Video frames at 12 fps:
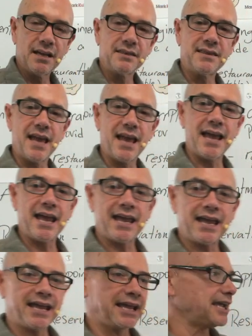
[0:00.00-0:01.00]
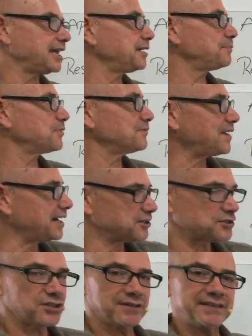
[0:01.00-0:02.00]
they provide a
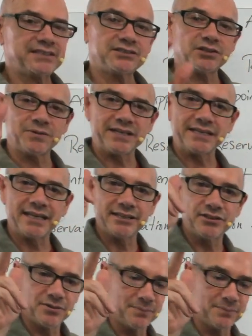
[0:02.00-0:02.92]
service, so we need to